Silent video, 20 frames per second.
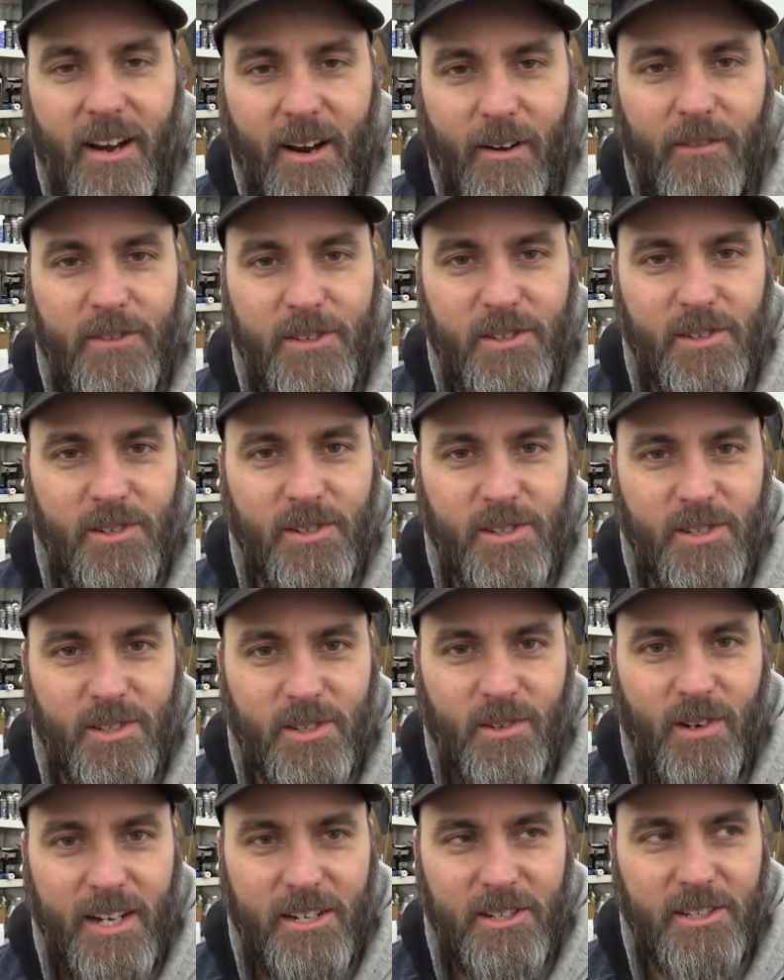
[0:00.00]
officer's
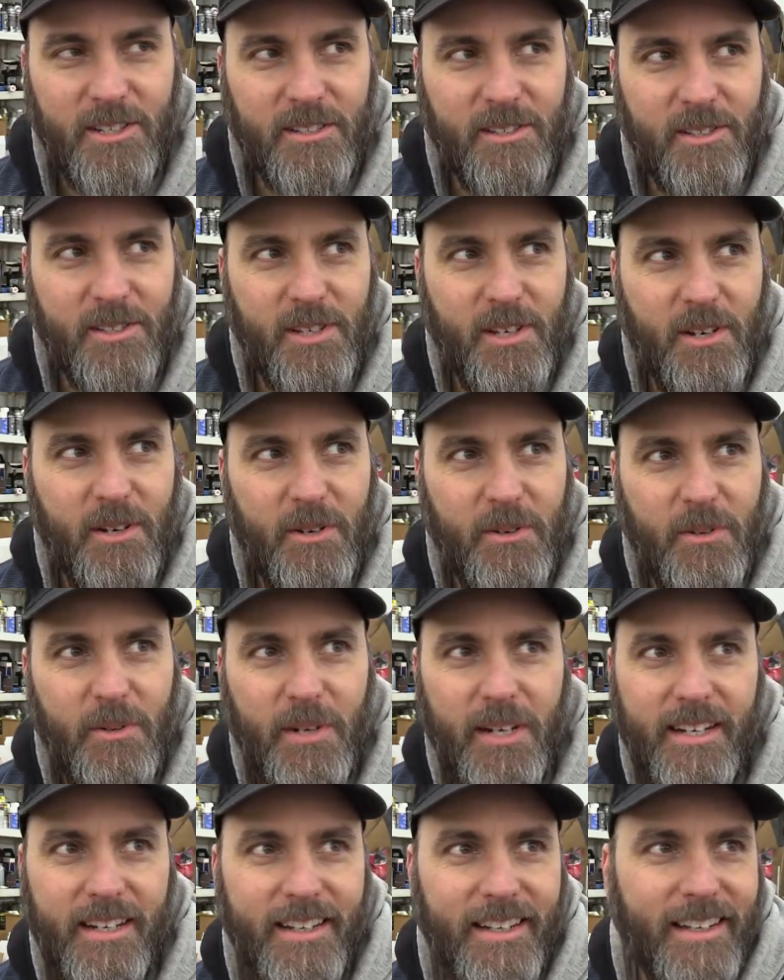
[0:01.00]
discretion.
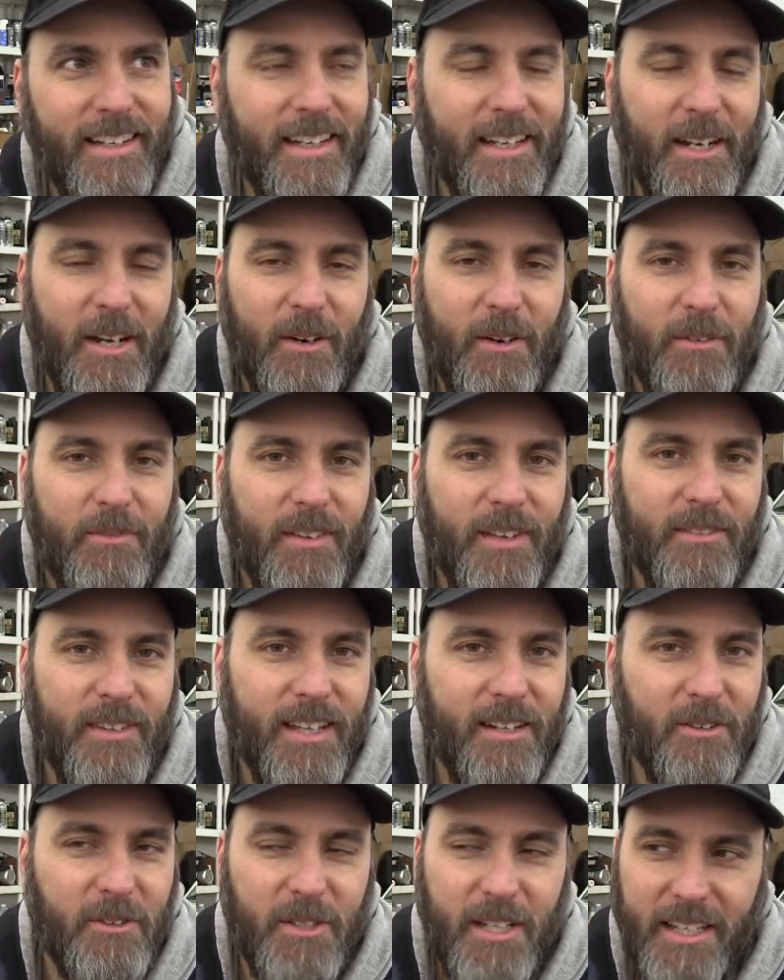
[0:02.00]
So, you know, if
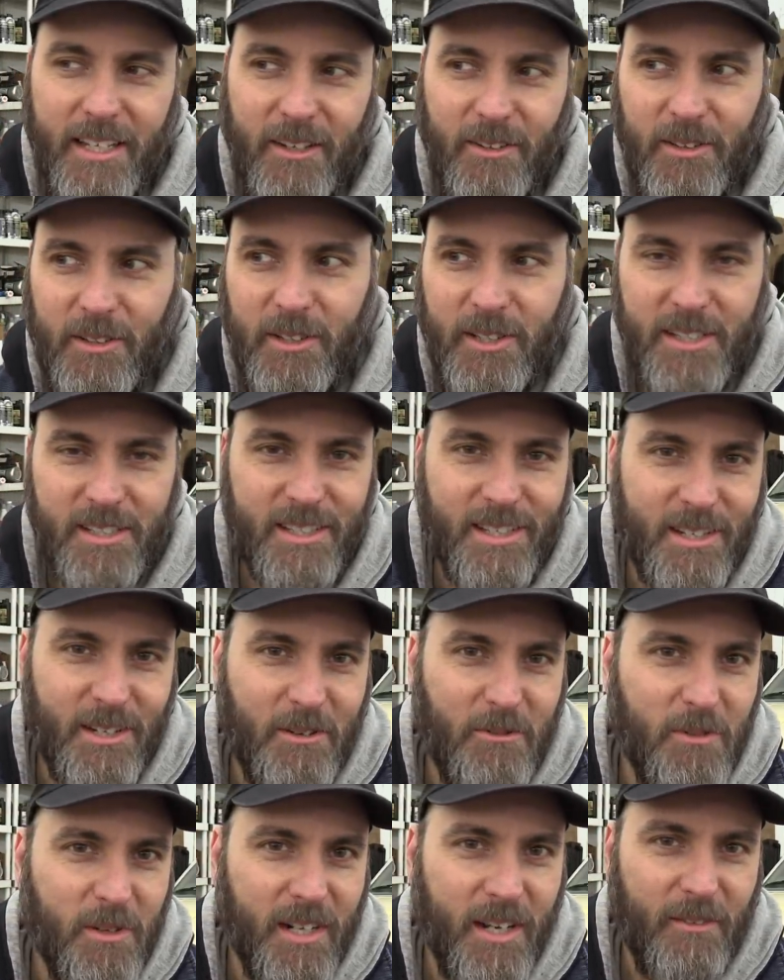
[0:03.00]
they don't like your looks
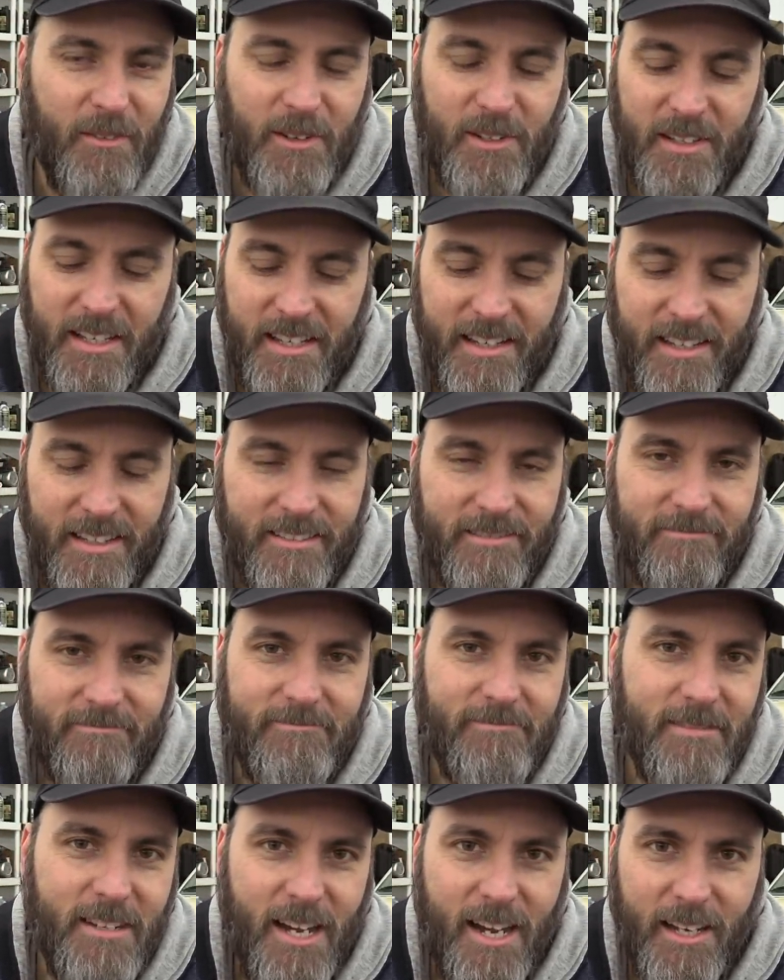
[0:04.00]
or whatever, they
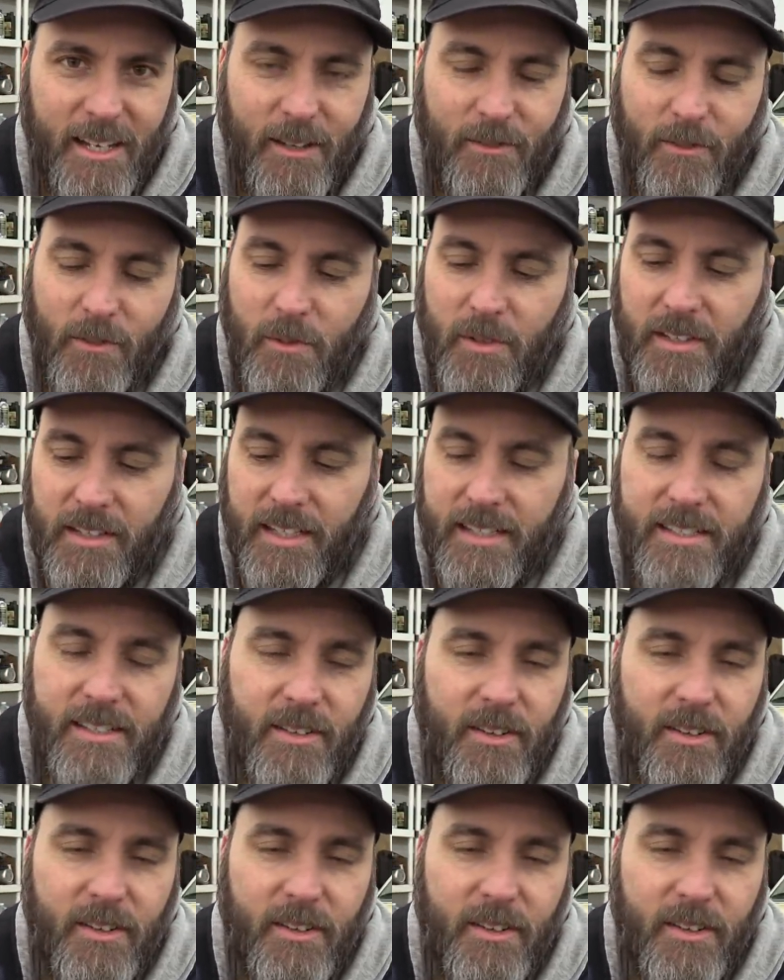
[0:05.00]
can knock you for one of these.